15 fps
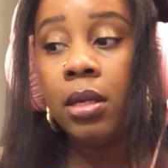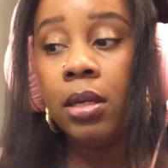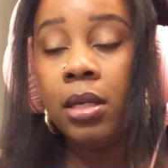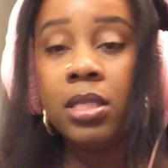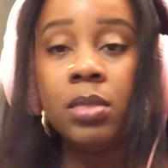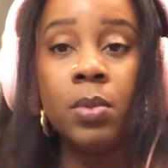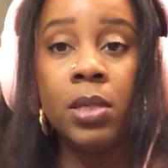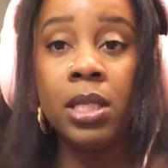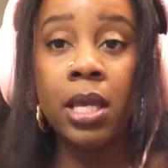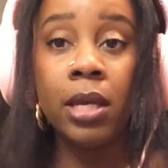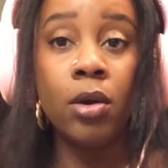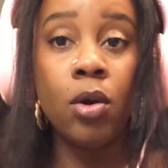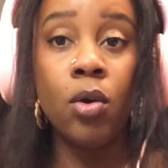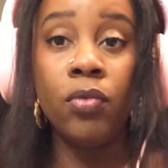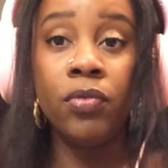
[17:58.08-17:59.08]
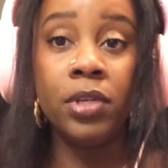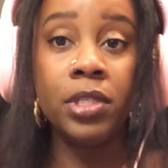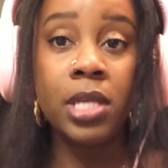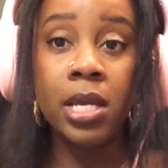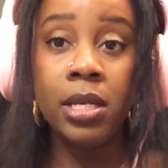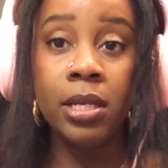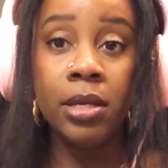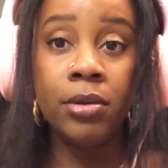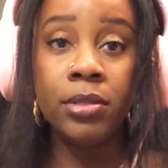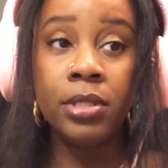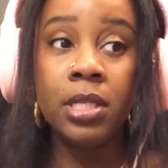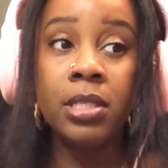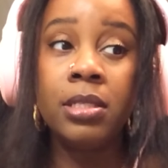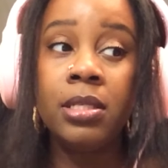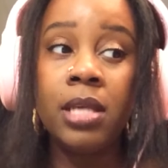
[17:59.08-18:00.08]
it's been like over 10 years.
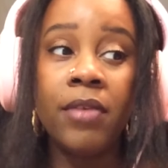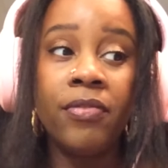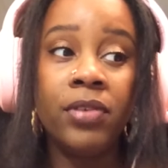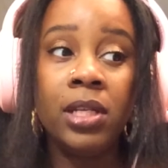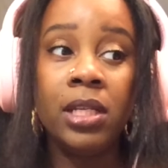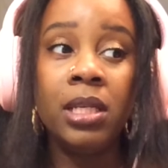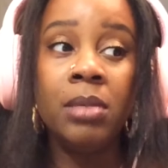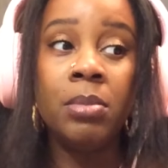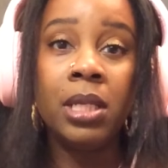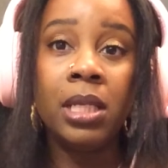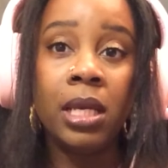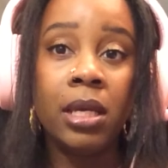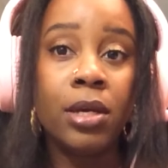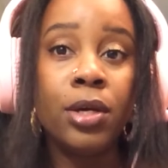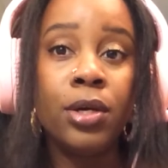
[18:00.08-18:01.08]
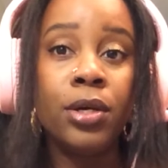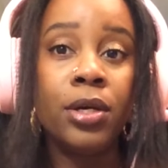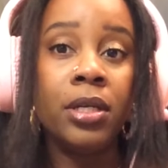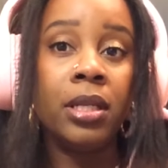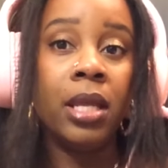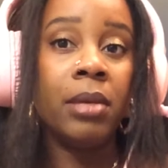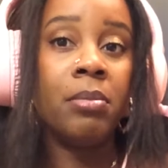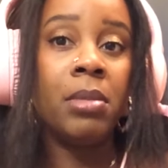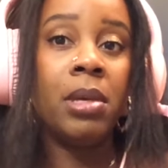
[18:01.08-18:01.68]
It's definitely been like a good, like